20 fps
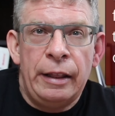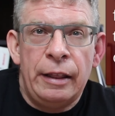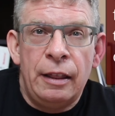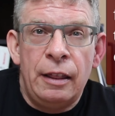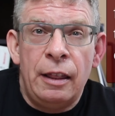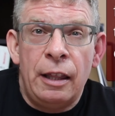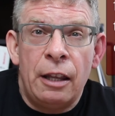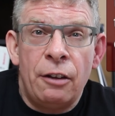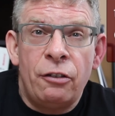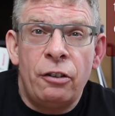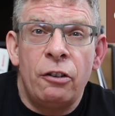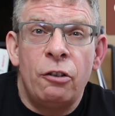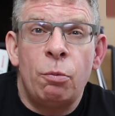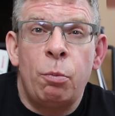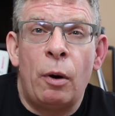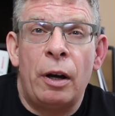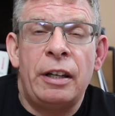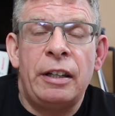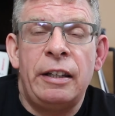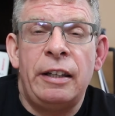And this
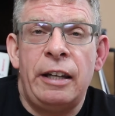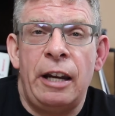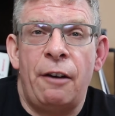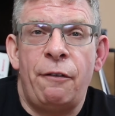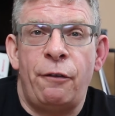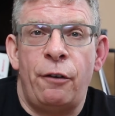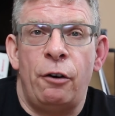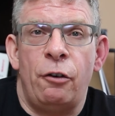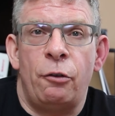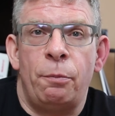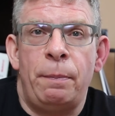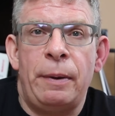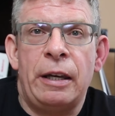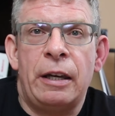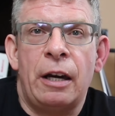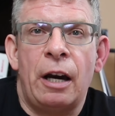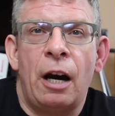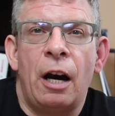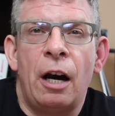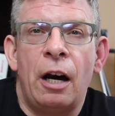is what differs
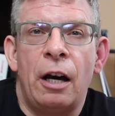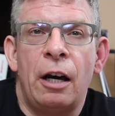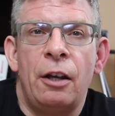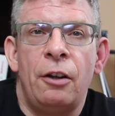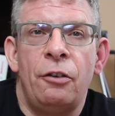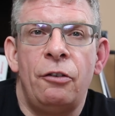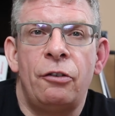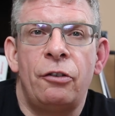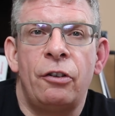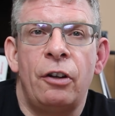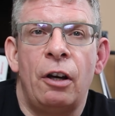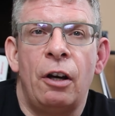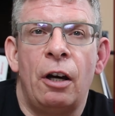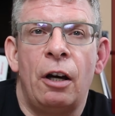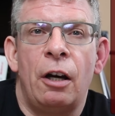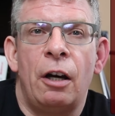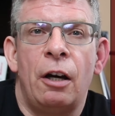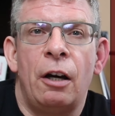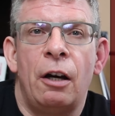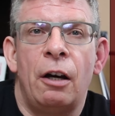because
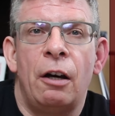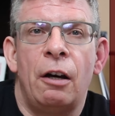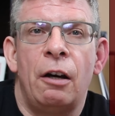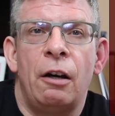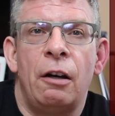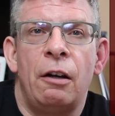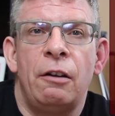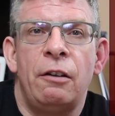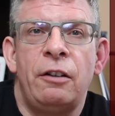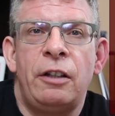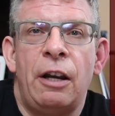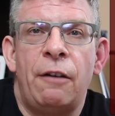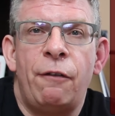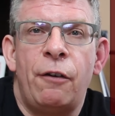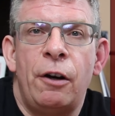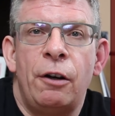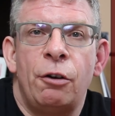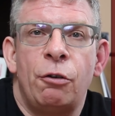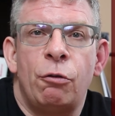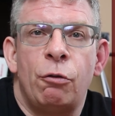
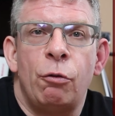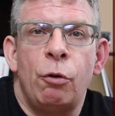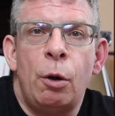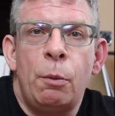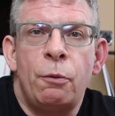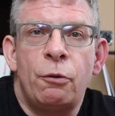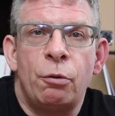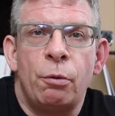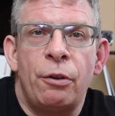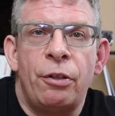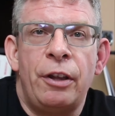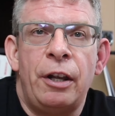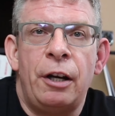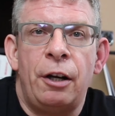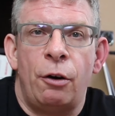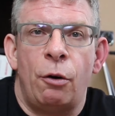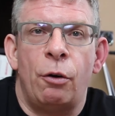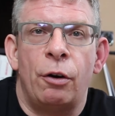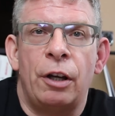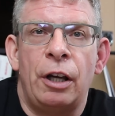different groups
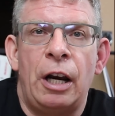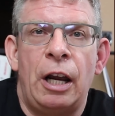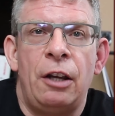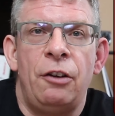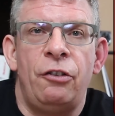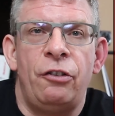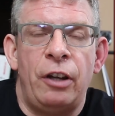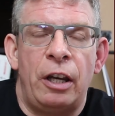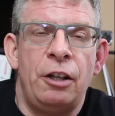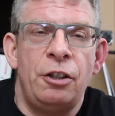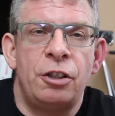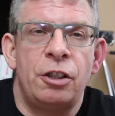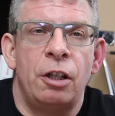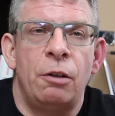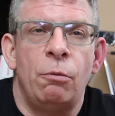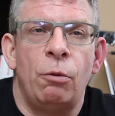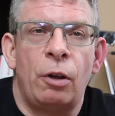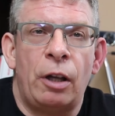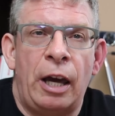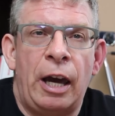within an
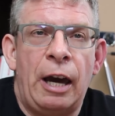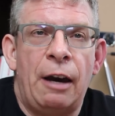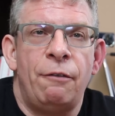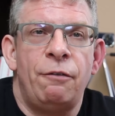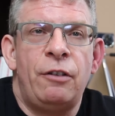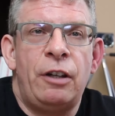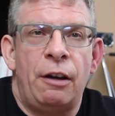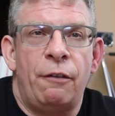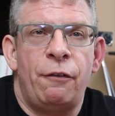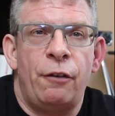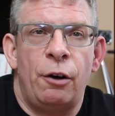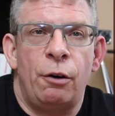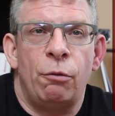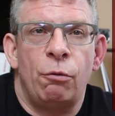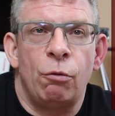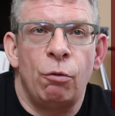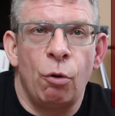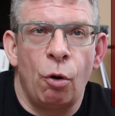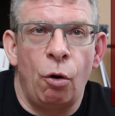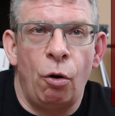organization will have
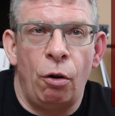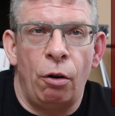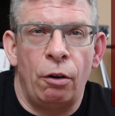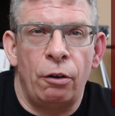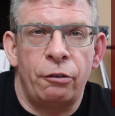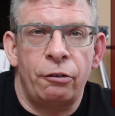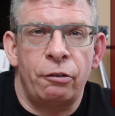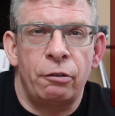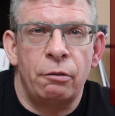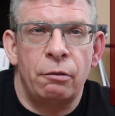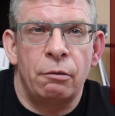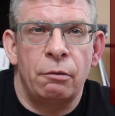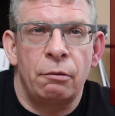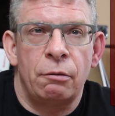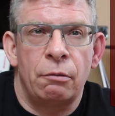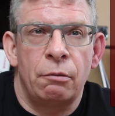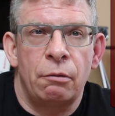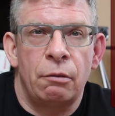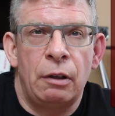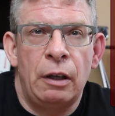different roles.
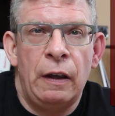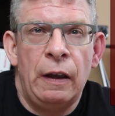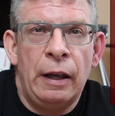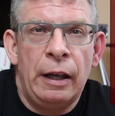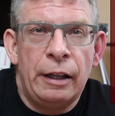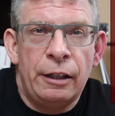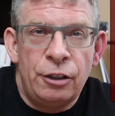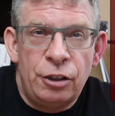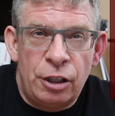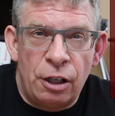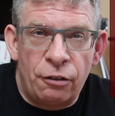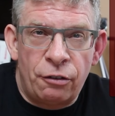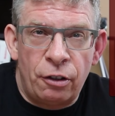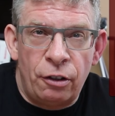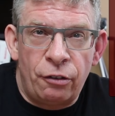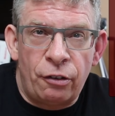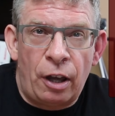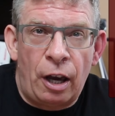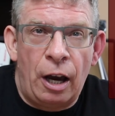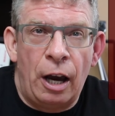
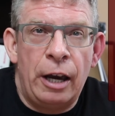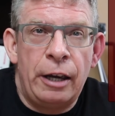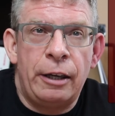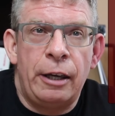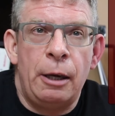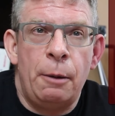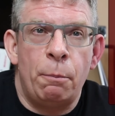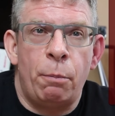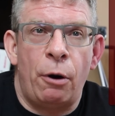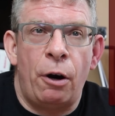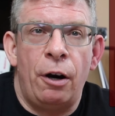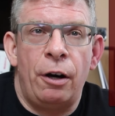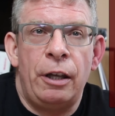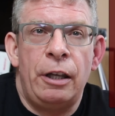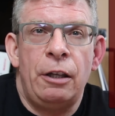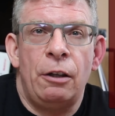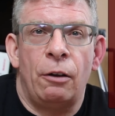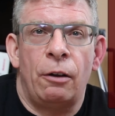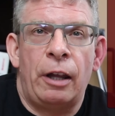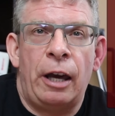Just as a hiking
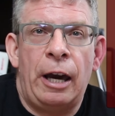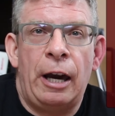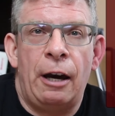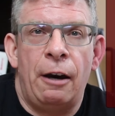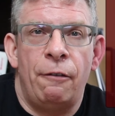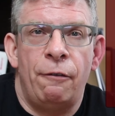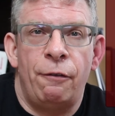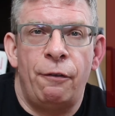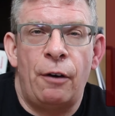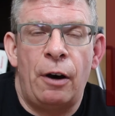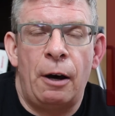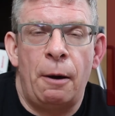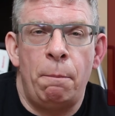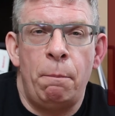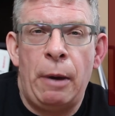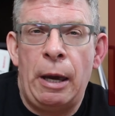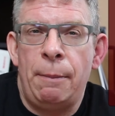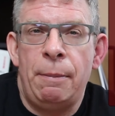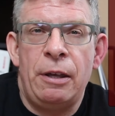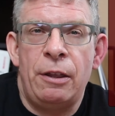party, you'll have
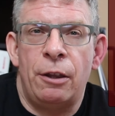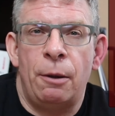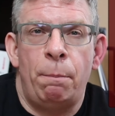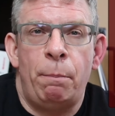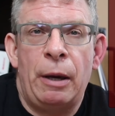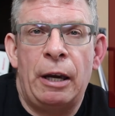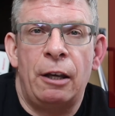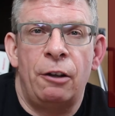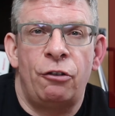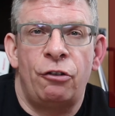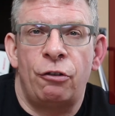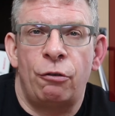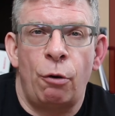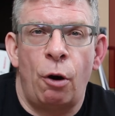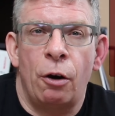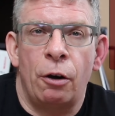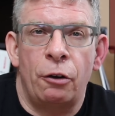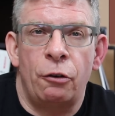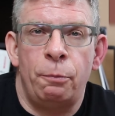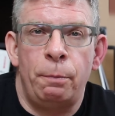maybe the biggest,
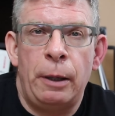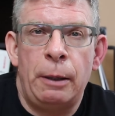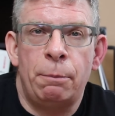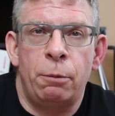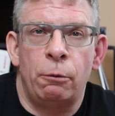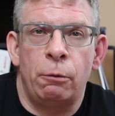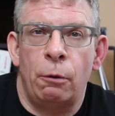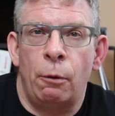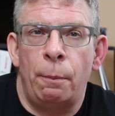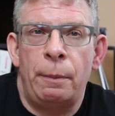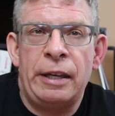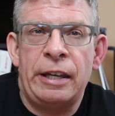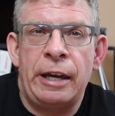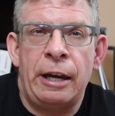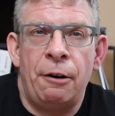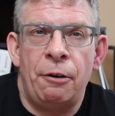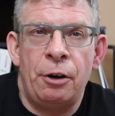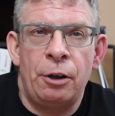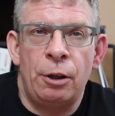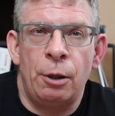strongest people will be
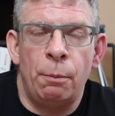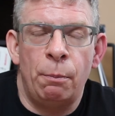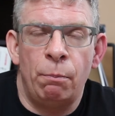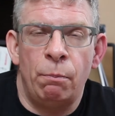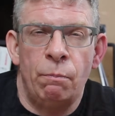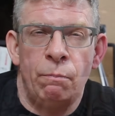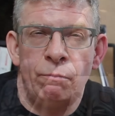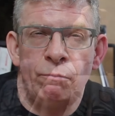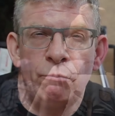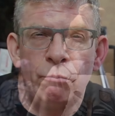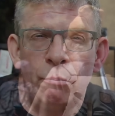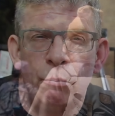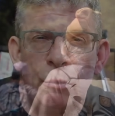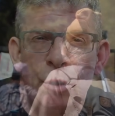carrying the